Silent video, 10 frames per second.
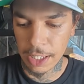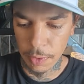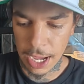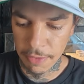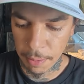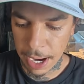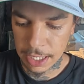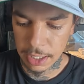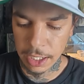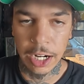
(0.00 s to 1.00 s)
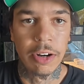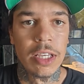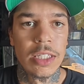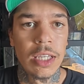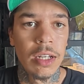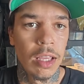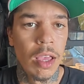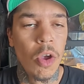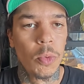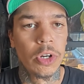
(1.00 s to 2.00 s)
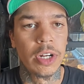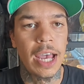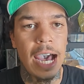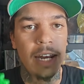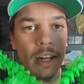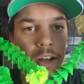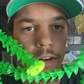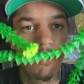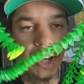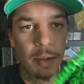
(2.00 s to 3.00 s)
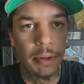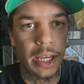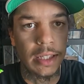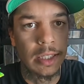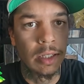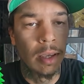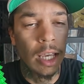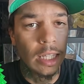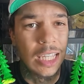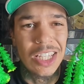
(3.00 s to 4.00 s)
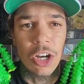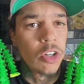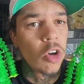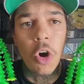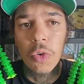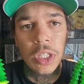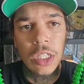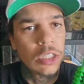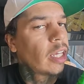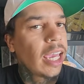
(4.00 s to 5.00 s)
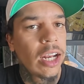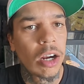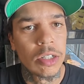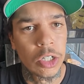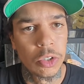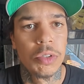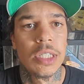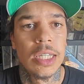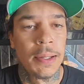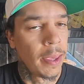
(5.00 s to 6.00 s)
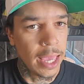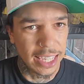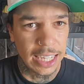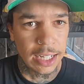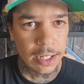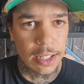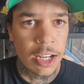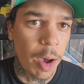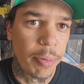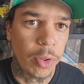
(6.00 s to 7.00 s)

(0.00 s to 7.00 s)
that we have our basking areas in, we're going to add in our fake plants. These are only to aid our turtles in getting to the top of the